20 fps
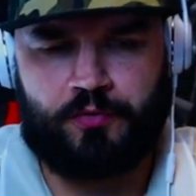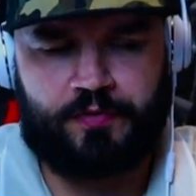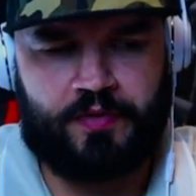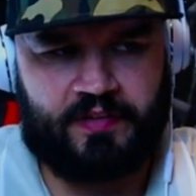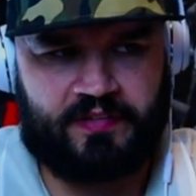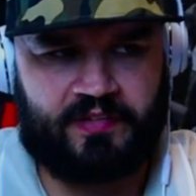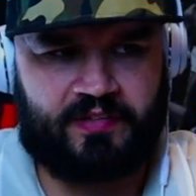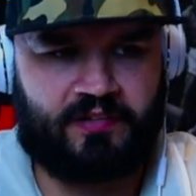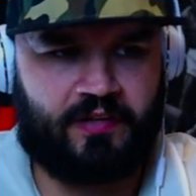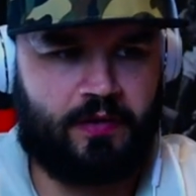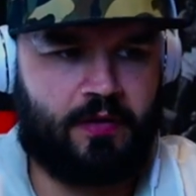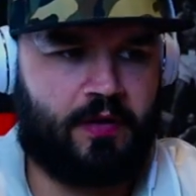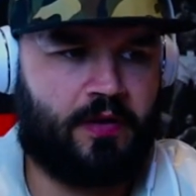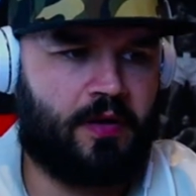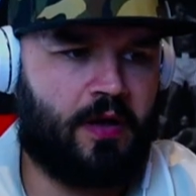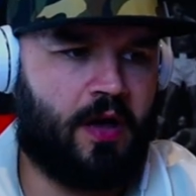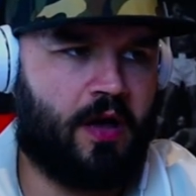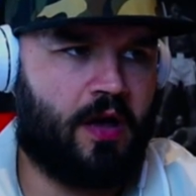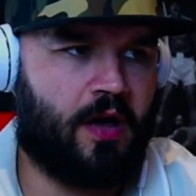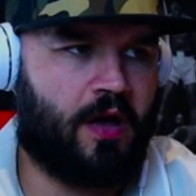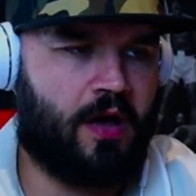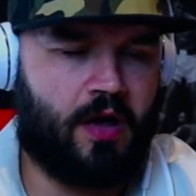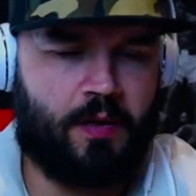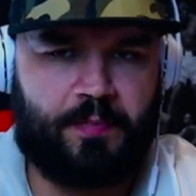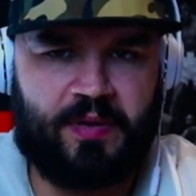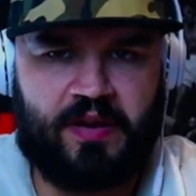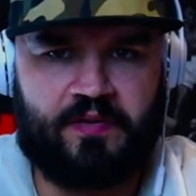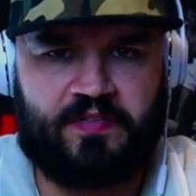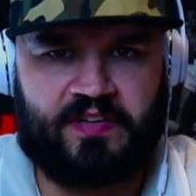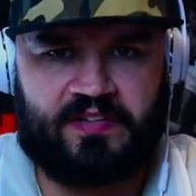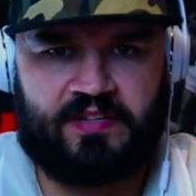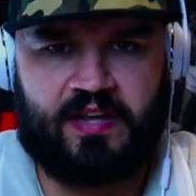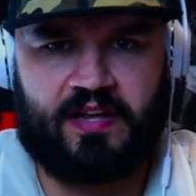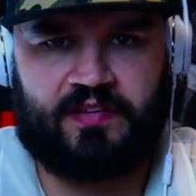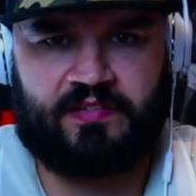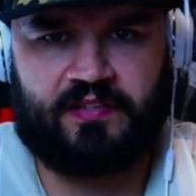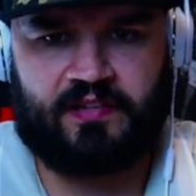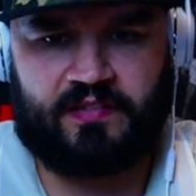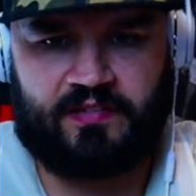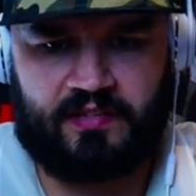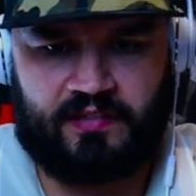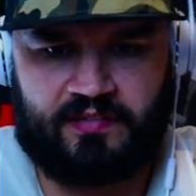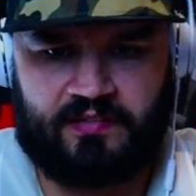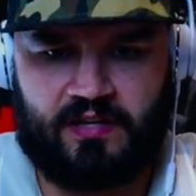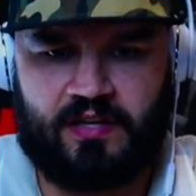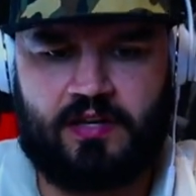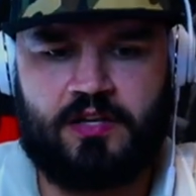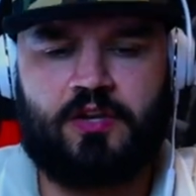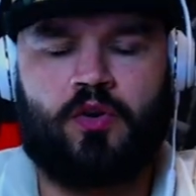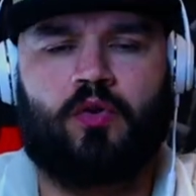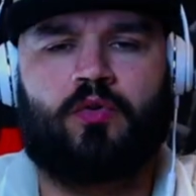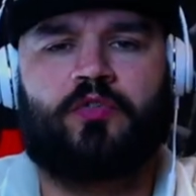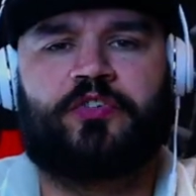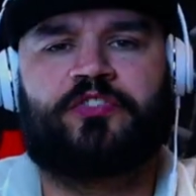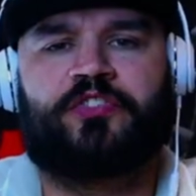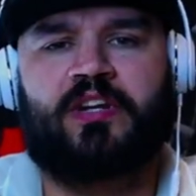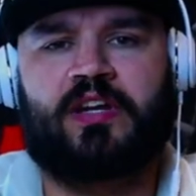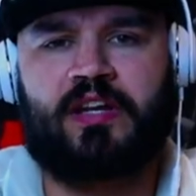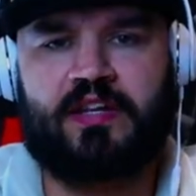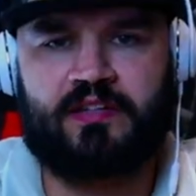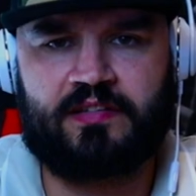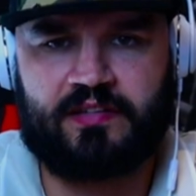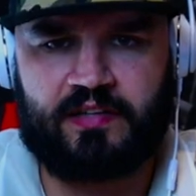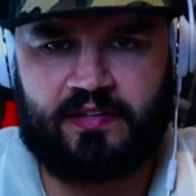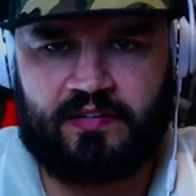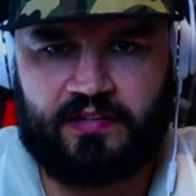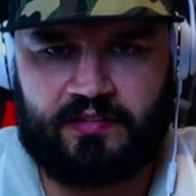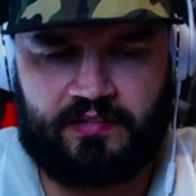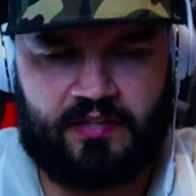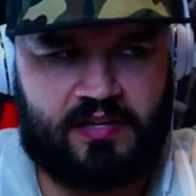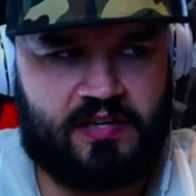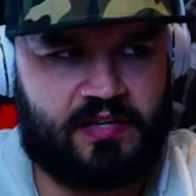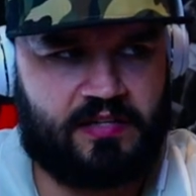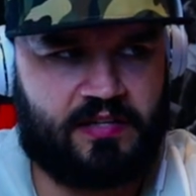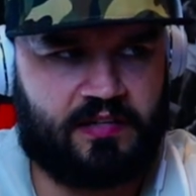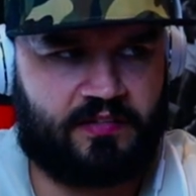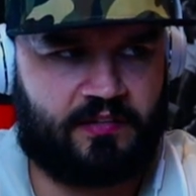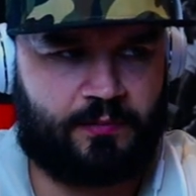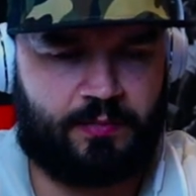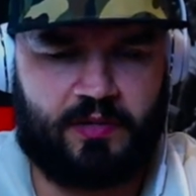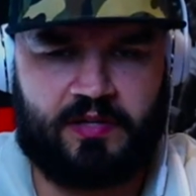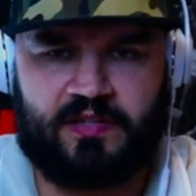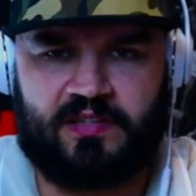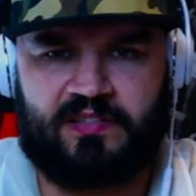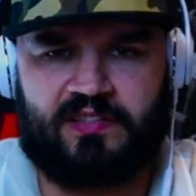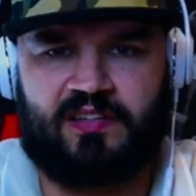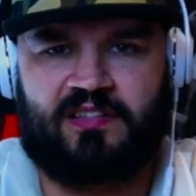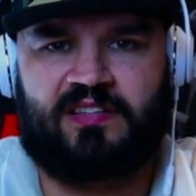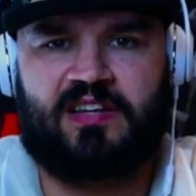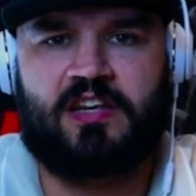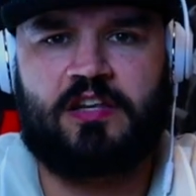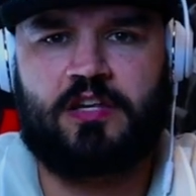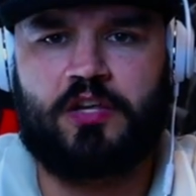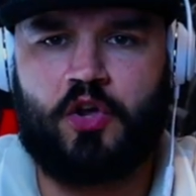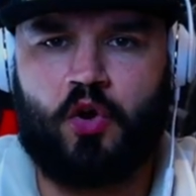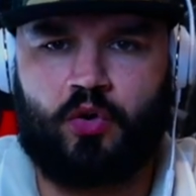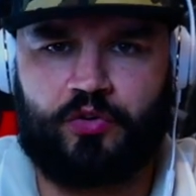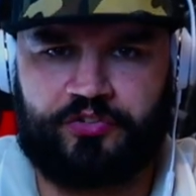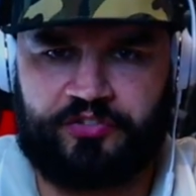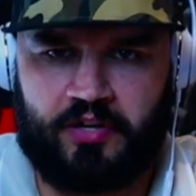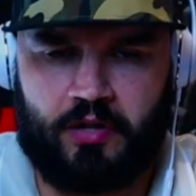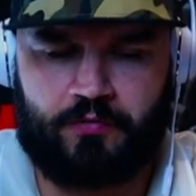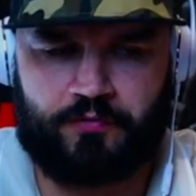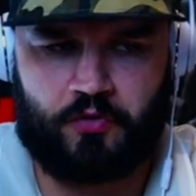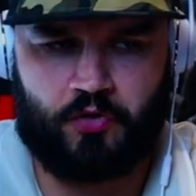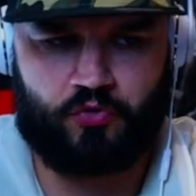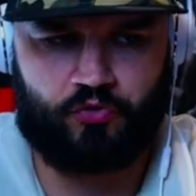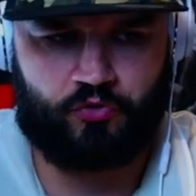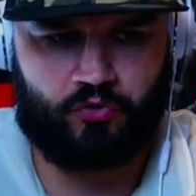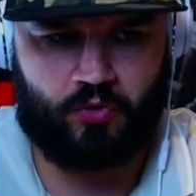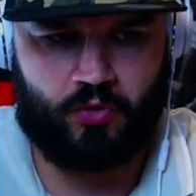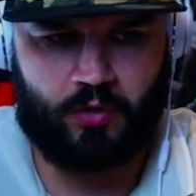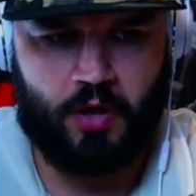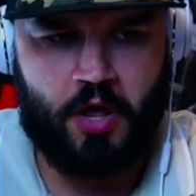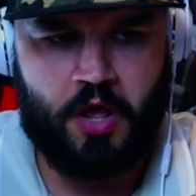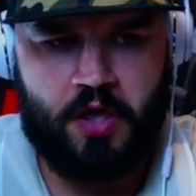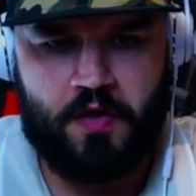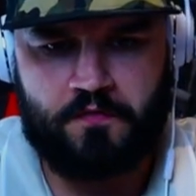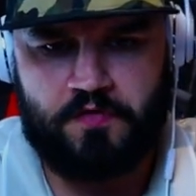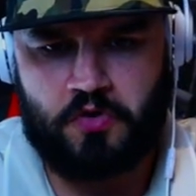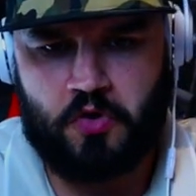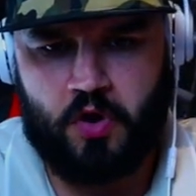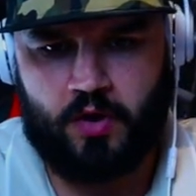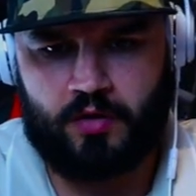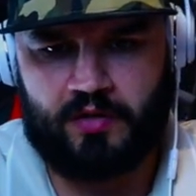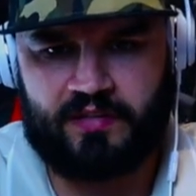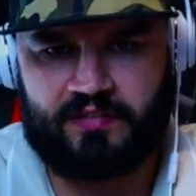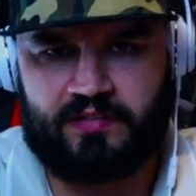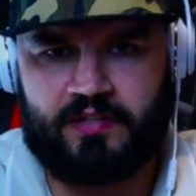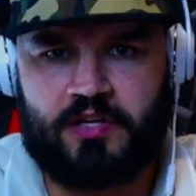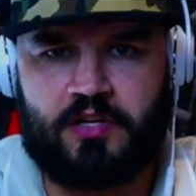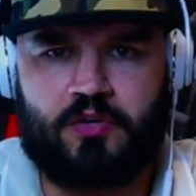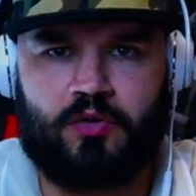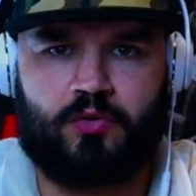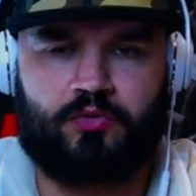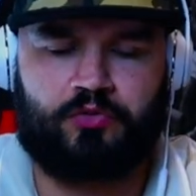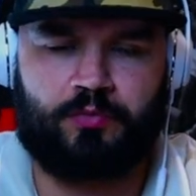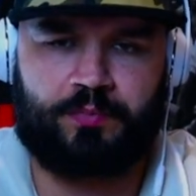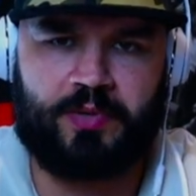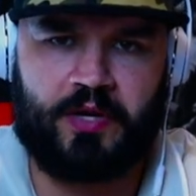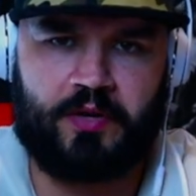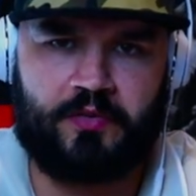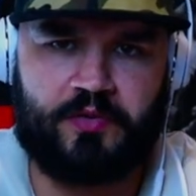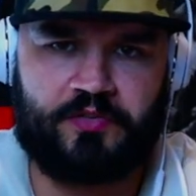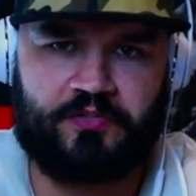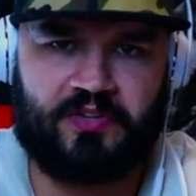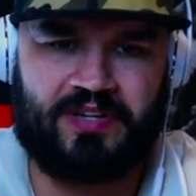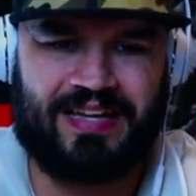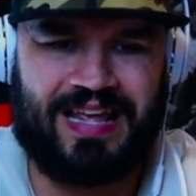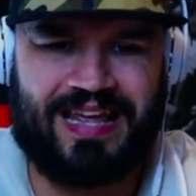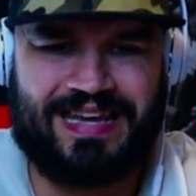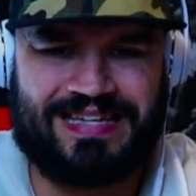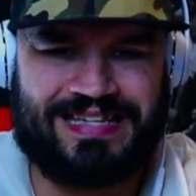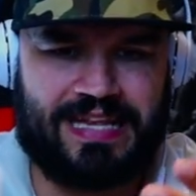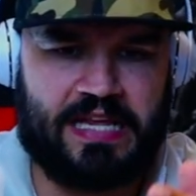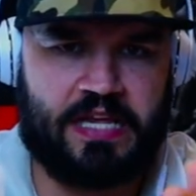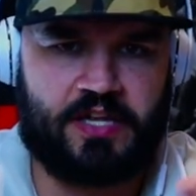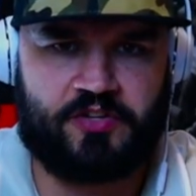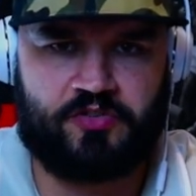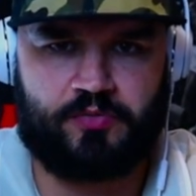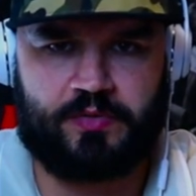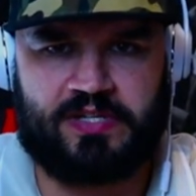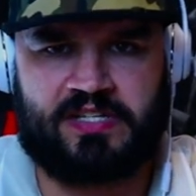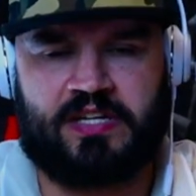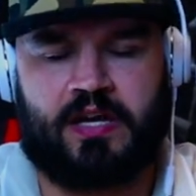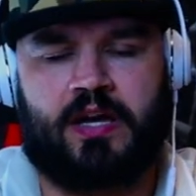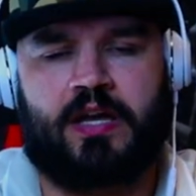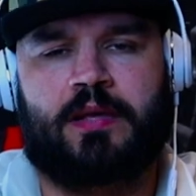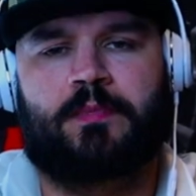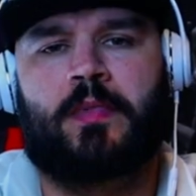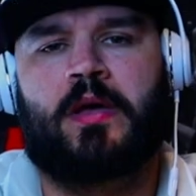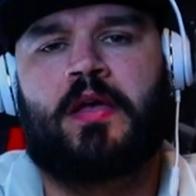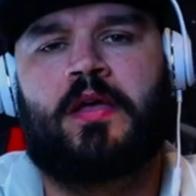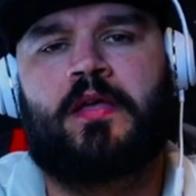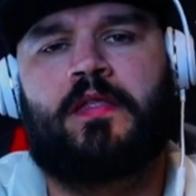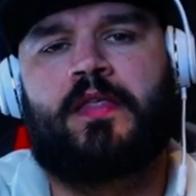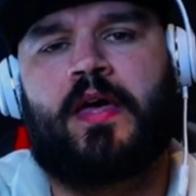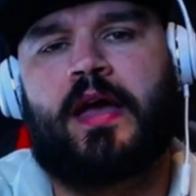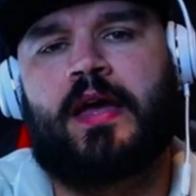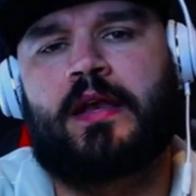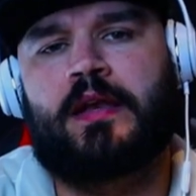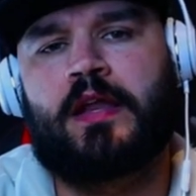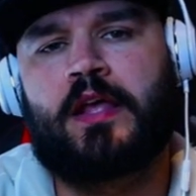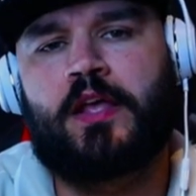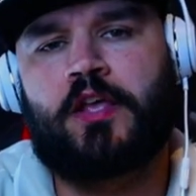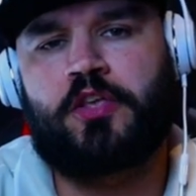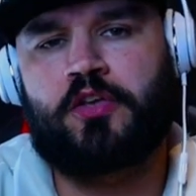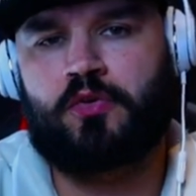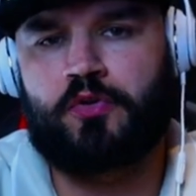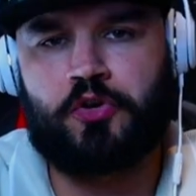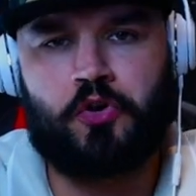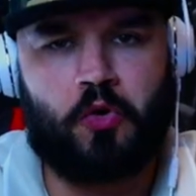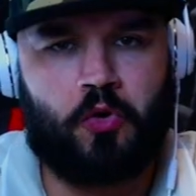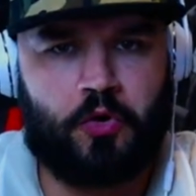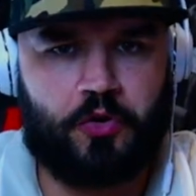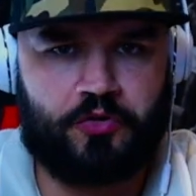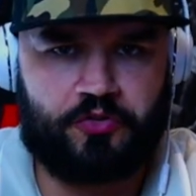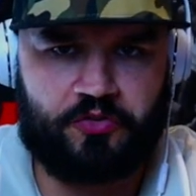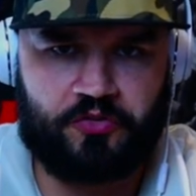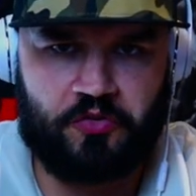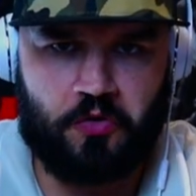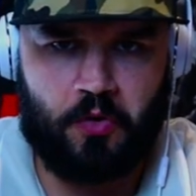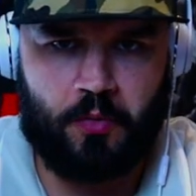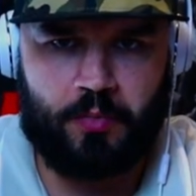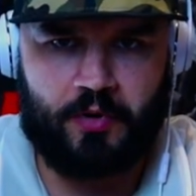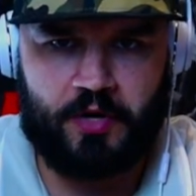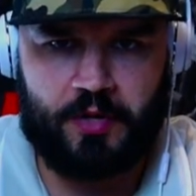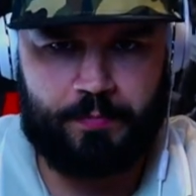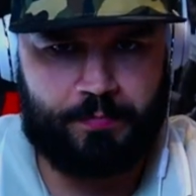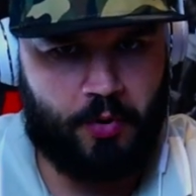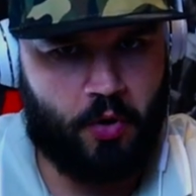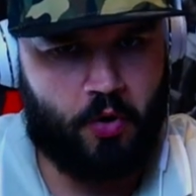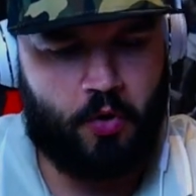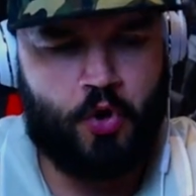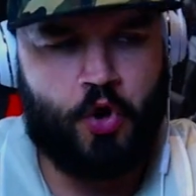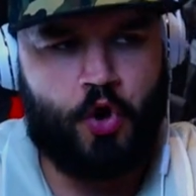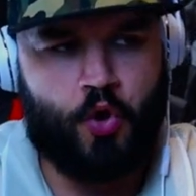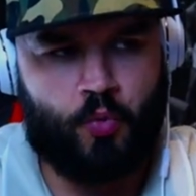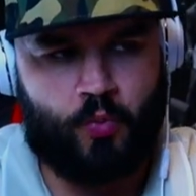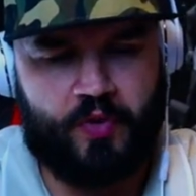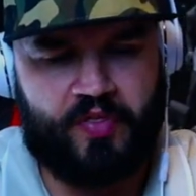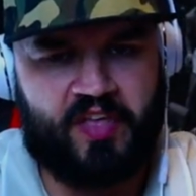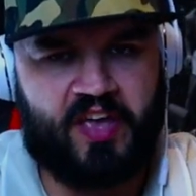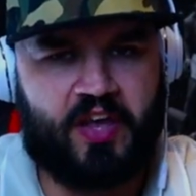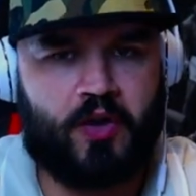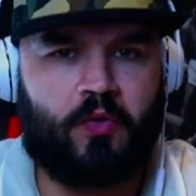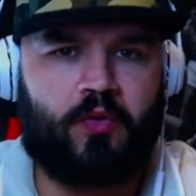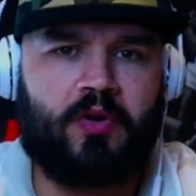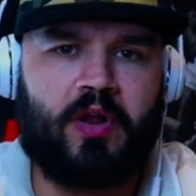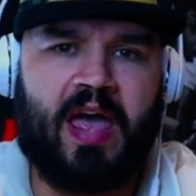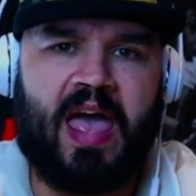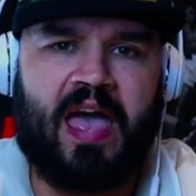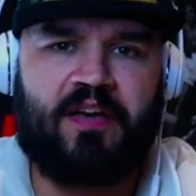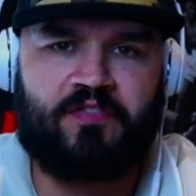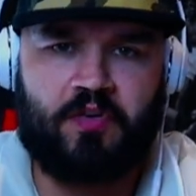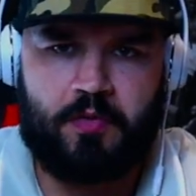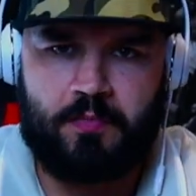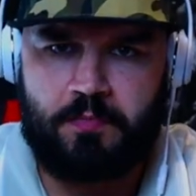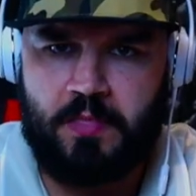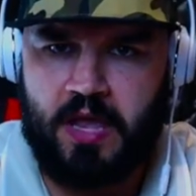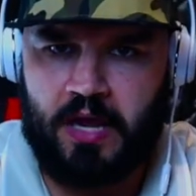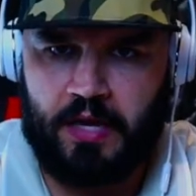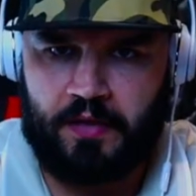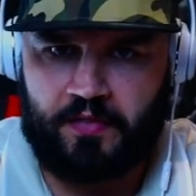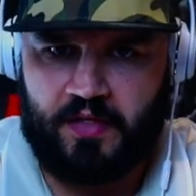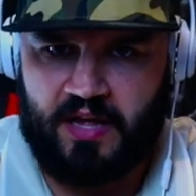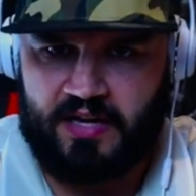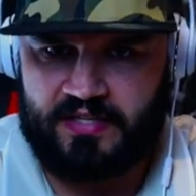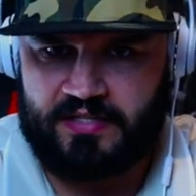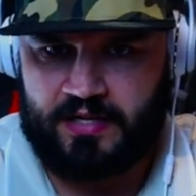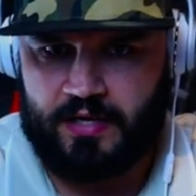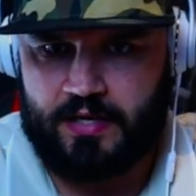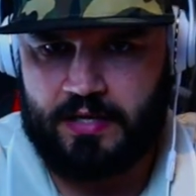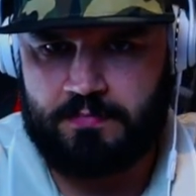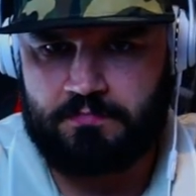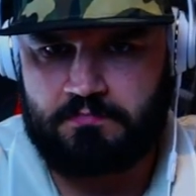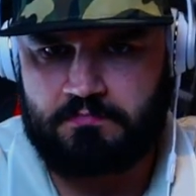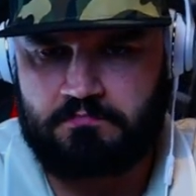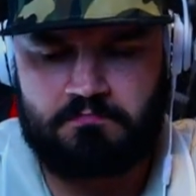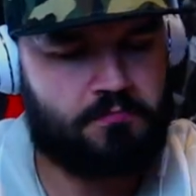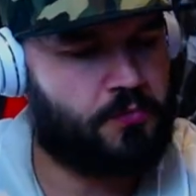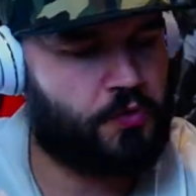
This is a bit of a test. It's to see your resilience, it's to see your discipline, it's to see your self-control. If you can't listen to your superiors and adhere to a time, then you're no good to nobody. But were they going to ever make that time?